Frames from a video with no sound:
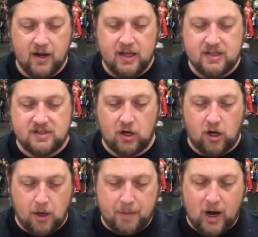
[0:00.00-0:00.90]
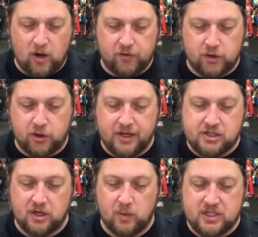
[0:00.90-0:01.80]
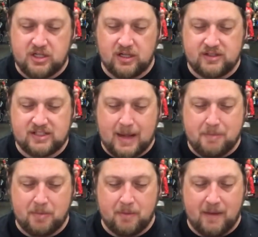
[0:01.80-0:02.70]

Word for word: is an all-powerful creature in which the unstoppable